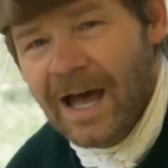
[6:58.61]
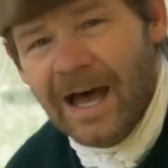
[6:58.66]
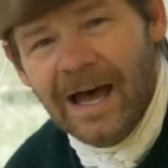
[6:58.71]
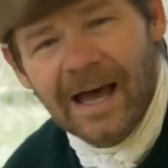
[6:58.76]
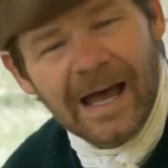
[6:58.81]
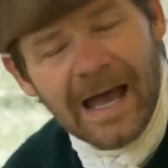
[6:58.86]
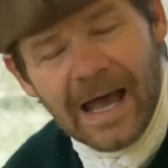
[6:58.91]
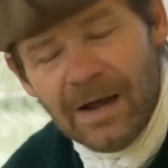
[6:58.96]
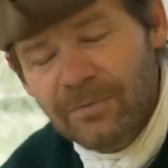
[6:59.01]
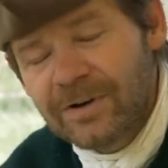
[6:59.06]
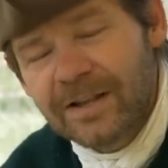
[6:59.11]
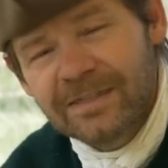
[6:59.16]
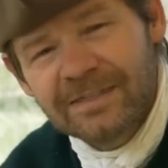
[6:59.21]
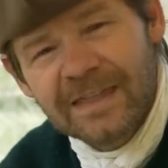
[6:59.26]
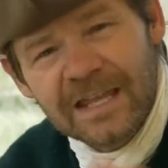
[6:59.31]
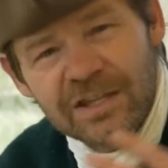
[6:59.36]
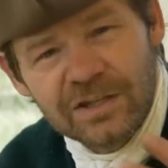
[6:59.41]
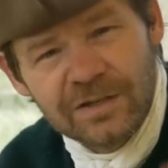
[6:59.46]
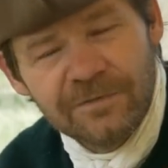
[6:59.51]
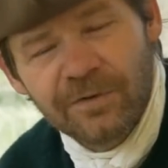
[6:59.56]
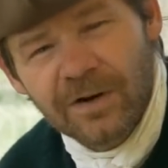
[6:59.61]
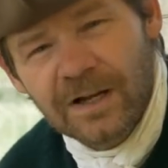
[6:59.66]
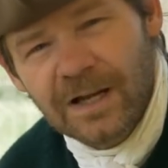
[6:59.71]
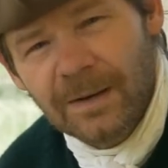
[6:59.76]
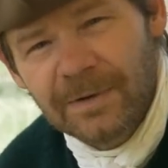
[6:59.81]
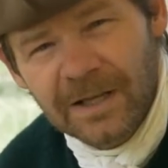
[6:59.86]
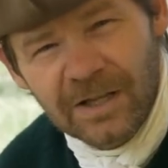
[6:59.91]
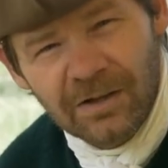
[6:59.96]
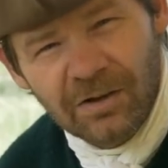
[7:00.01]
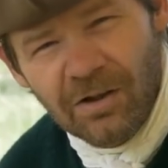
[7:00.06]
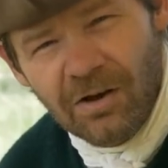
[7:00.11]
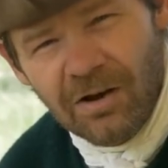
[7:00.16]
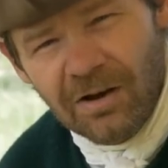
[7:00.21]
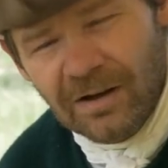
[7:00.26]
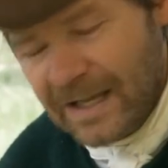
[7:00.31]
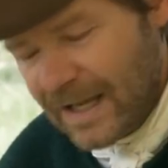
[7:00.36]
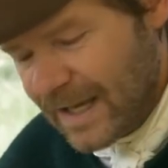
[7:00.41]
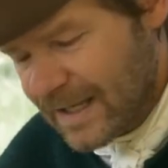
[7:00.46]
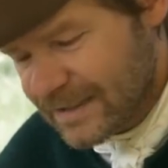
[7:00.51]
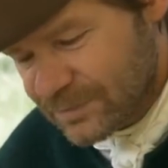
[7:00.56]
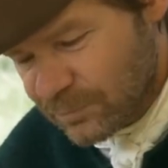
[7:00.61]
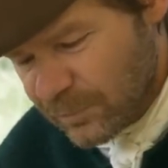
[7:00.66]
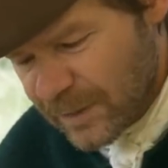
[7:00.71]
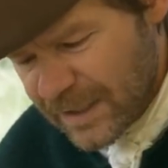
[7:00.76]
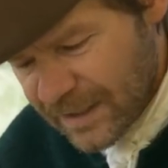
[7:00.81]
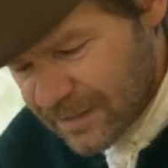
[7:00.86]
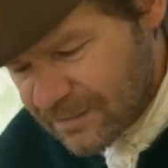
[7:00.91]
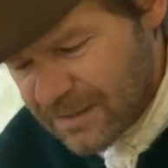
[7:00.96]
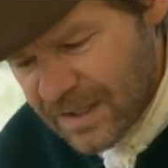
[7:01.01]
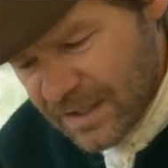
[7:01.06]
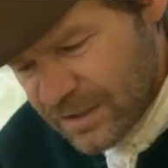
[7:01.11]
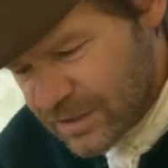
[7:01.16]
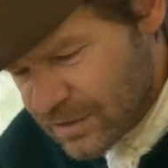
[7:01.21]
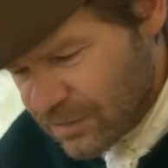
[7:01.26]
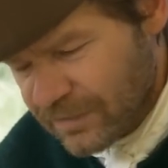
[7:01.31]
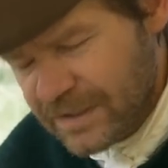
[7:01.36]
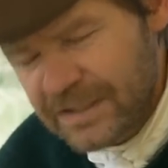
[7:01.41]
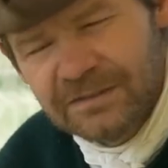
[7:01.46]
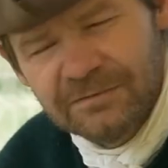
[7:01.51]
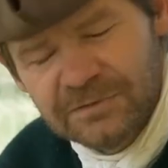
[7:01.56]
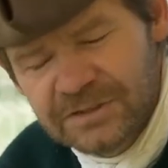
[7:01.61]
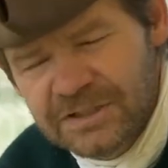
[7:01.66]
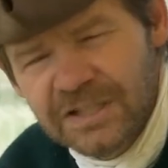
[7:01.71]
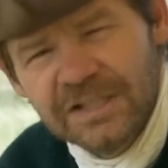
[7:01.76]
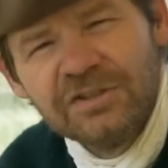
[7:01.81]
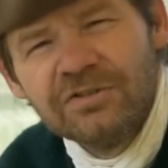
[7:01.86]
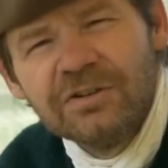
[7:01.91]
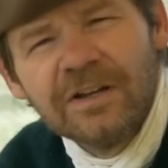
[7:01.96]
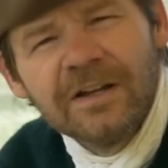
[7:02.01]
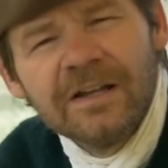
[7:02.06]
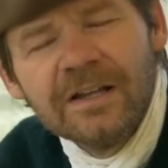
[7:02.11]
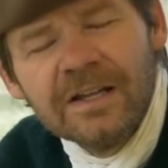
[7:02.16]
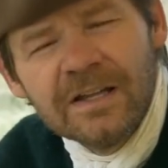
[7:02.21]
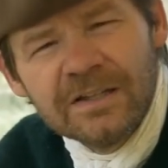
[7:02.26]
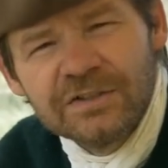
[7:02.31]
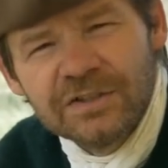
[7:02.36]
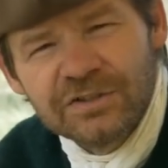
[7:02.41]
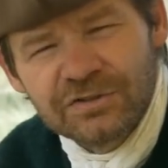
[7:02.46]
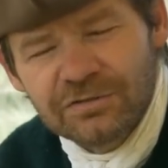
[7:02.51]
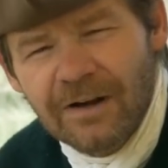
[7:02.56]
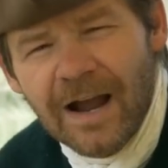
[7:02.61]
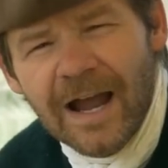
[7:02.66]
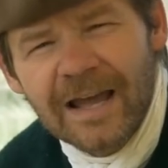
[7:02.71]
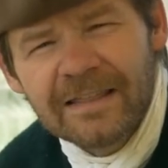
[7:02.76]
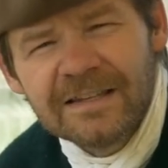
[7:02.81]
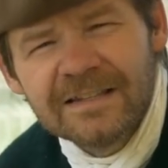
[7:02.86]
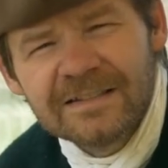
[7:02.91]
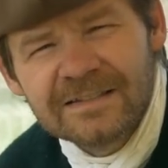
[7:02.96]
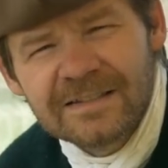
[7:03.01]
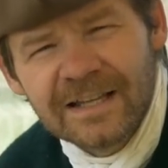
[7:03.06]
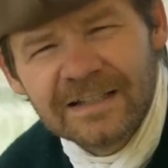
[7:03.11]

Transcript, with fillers: I, I want to thank you for coming along as we you know, continue to, to try these